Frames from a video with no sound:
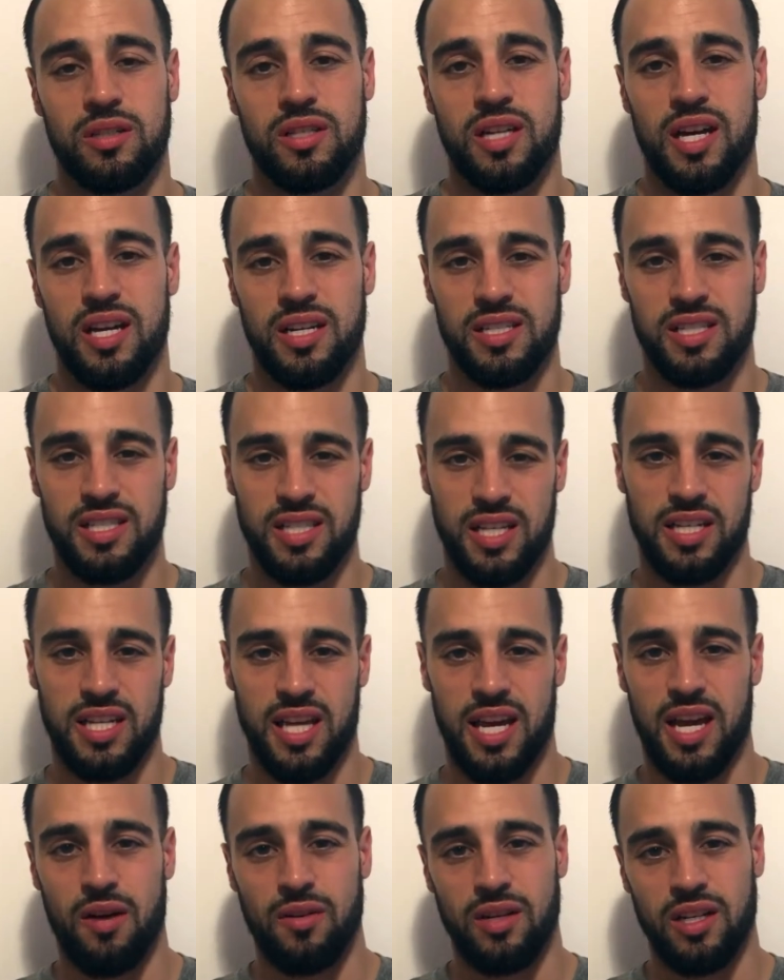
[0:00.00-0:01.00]
kind of sit
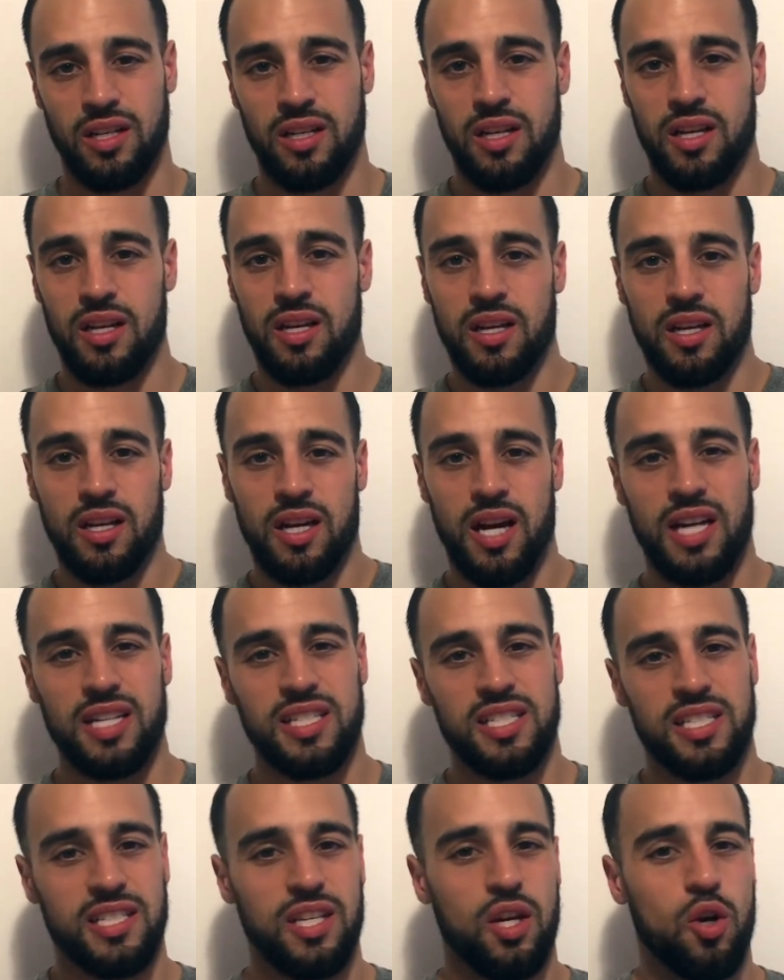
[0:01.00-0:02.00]
down and kind of
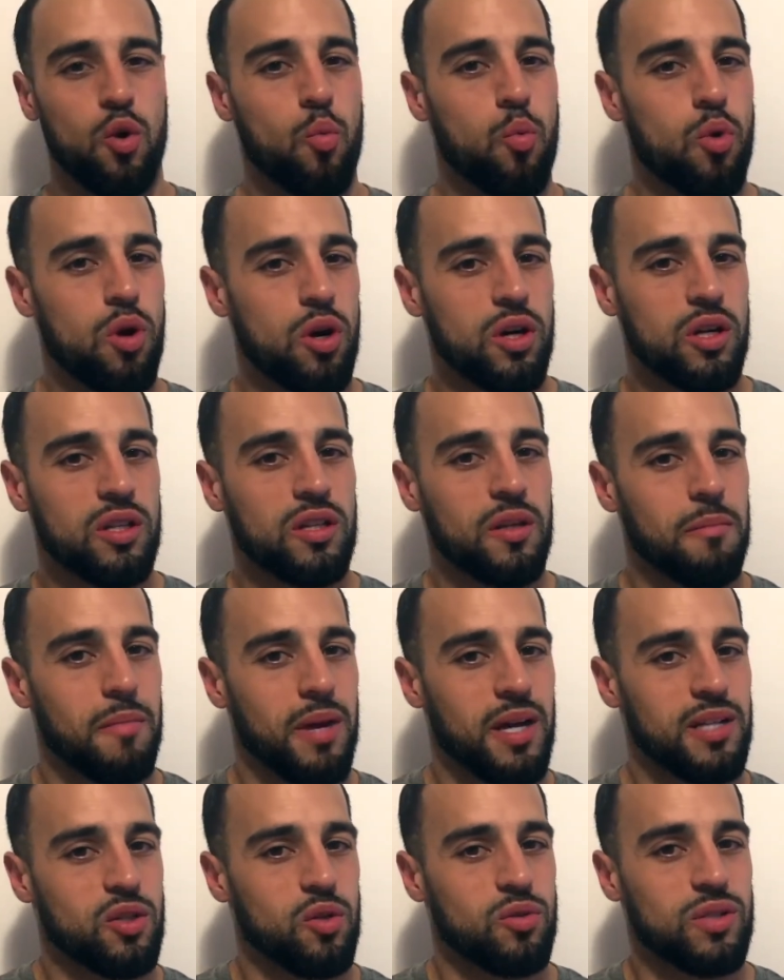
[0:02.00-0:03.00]
still work the
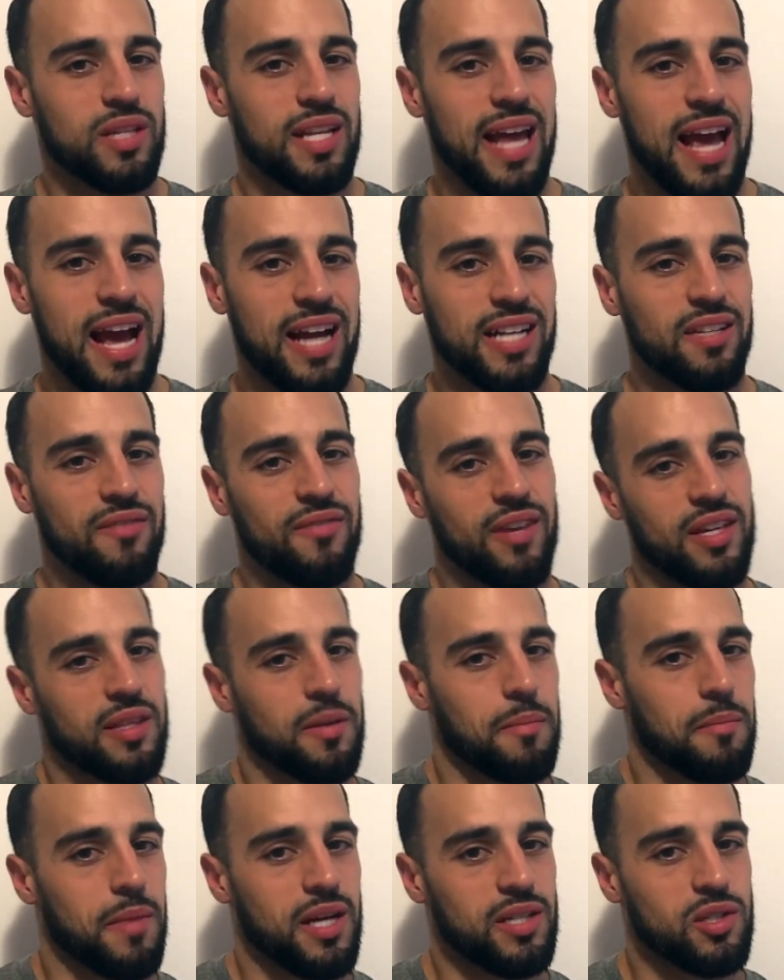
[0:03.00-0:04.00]
muscles and activate the
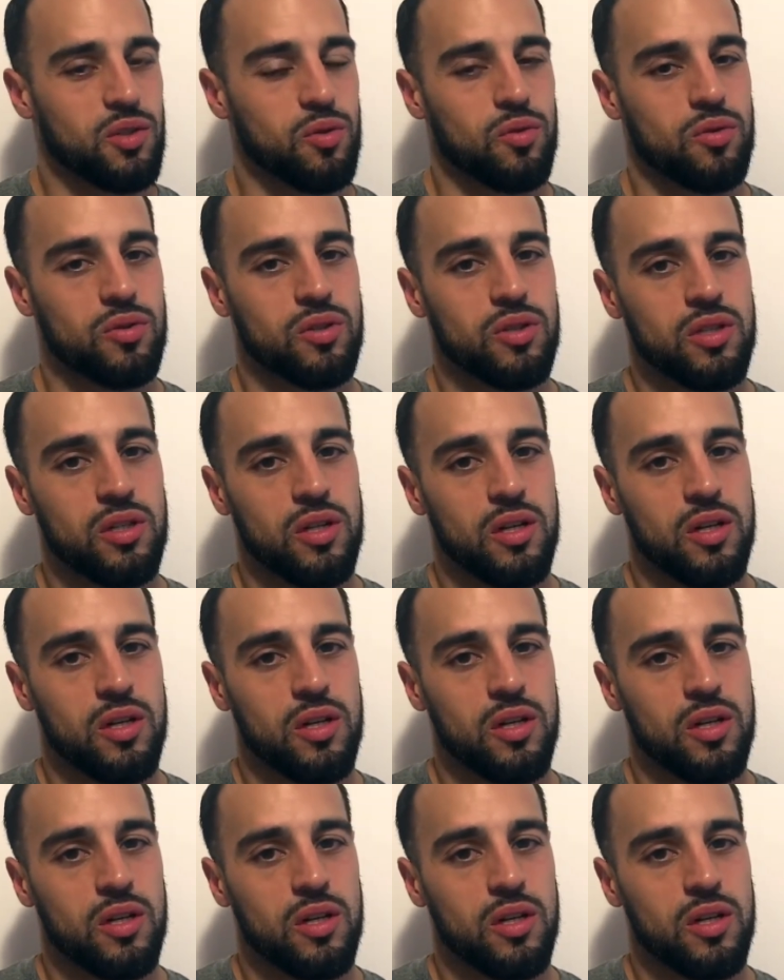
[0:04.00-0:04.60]
muscles,